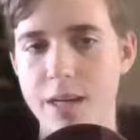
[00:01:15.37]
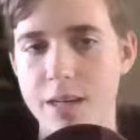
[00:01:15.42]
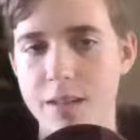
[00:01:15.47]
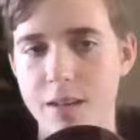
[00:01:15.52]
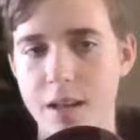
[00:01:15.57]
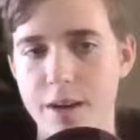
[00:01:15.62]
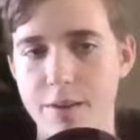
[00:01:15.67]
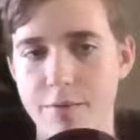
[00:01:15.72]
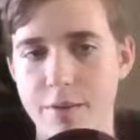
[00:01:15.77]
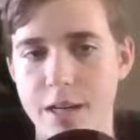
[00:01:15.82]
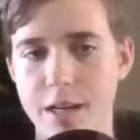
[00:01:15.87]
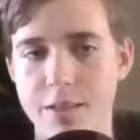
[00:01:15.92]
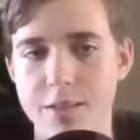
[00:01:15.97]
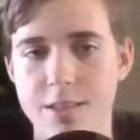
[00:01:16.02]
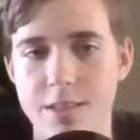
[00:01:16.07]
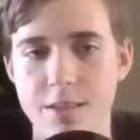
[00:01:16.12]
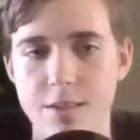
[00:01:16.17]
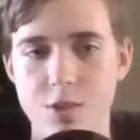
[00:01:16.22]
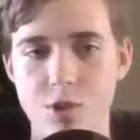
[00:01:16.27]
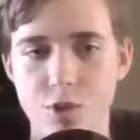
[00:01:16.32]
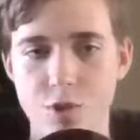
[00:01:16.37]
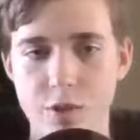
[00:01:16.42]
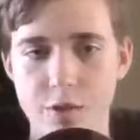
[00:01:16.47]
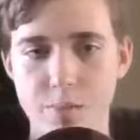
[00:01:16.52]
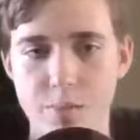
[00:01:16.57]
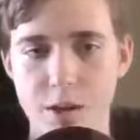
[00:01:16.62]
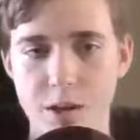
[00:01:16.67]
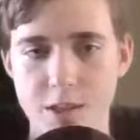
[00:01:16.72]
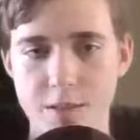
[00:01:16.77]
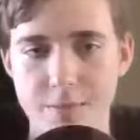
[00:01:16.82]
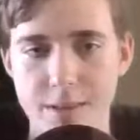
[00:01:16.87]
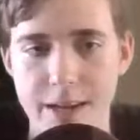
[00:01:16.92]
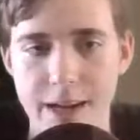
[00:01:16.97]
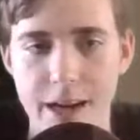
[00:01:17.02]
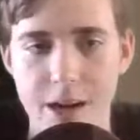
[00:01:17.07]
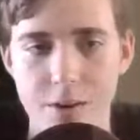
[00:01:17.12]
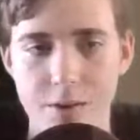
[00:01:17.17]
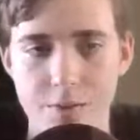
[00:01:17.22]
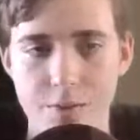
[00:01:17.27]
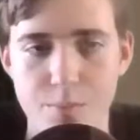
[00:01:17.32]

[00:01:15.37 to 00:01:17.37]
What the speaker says: Eli Vance and Judith Mossman out of